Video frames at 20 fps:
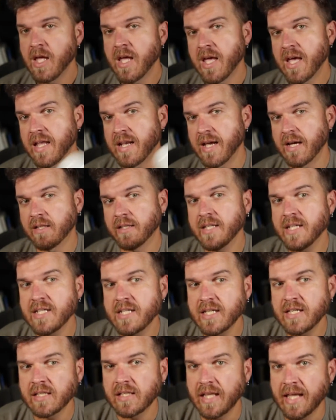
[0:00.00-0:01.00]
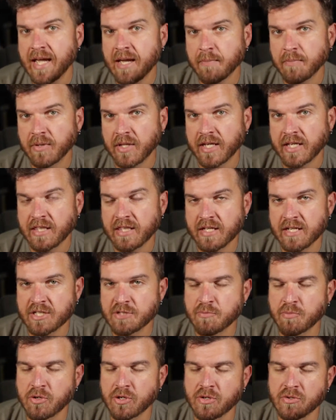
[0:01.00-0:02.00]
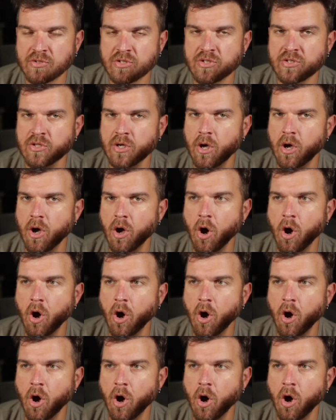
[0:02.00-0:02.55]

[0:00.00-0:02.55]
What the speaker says: An LED lamp like this produces